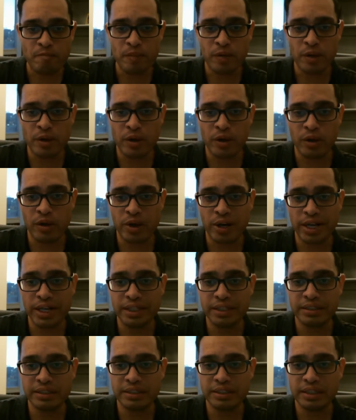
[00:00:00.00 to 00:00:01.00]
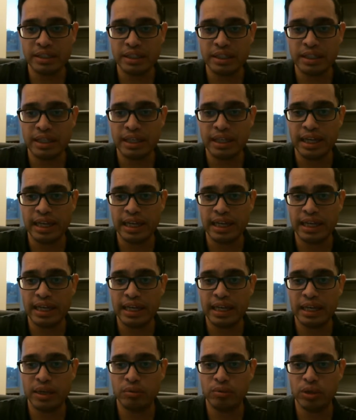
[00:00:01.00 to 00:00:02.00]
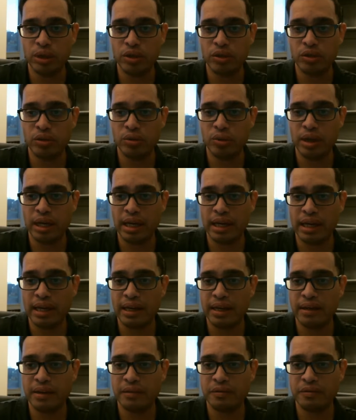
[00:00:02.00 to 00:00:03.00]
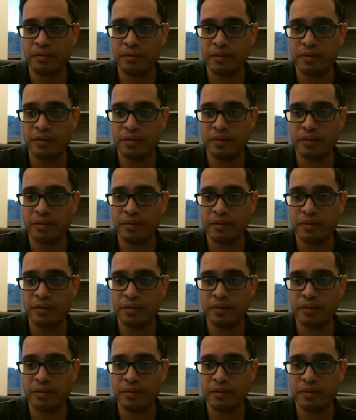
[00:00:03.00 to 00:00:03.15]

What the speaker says: All right, and we do have